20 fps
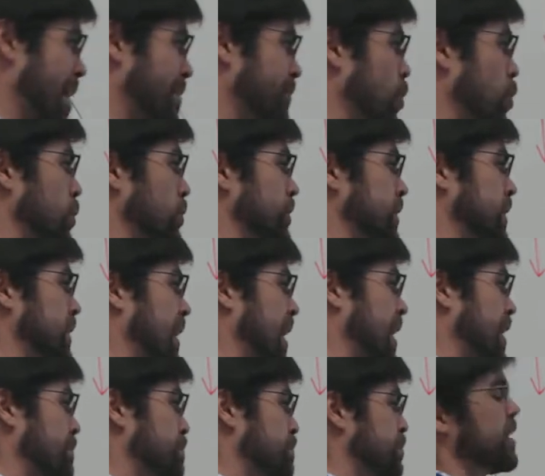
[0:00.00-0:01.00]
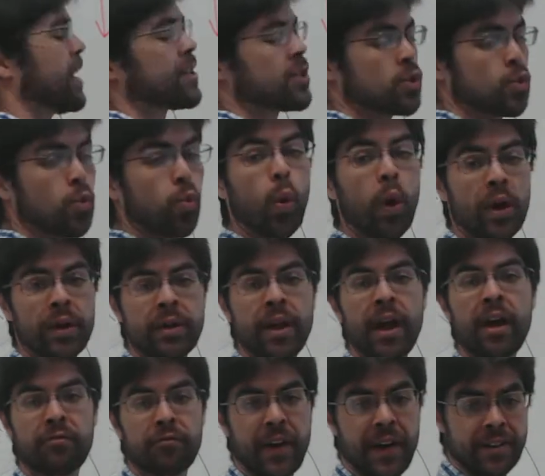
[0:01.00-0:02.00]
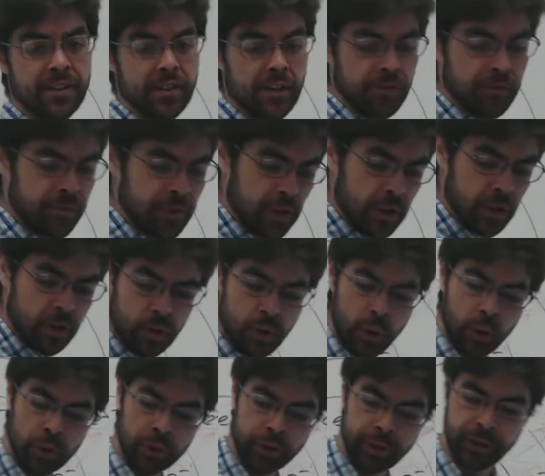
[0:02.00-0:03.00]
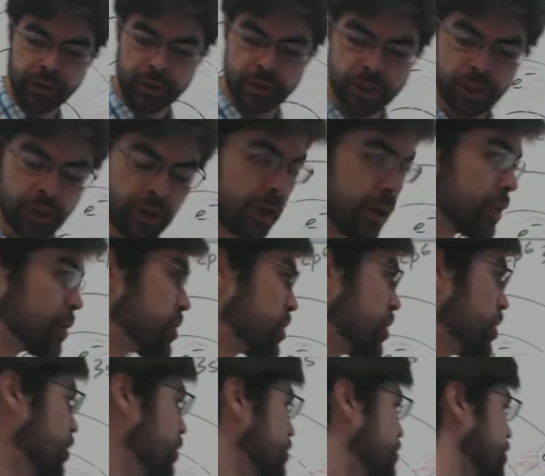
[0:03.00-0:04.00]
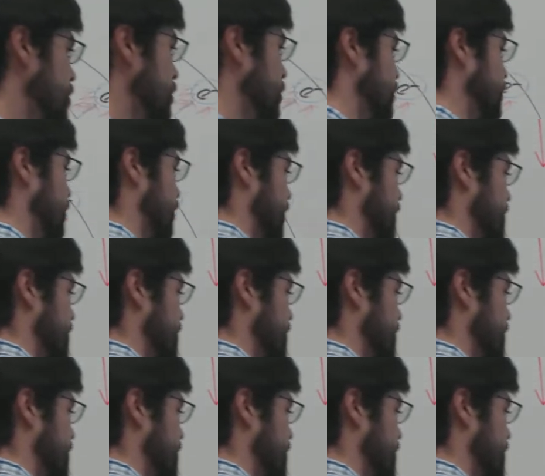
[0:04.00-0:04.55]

have only a plus 1 effective nuclear charge. So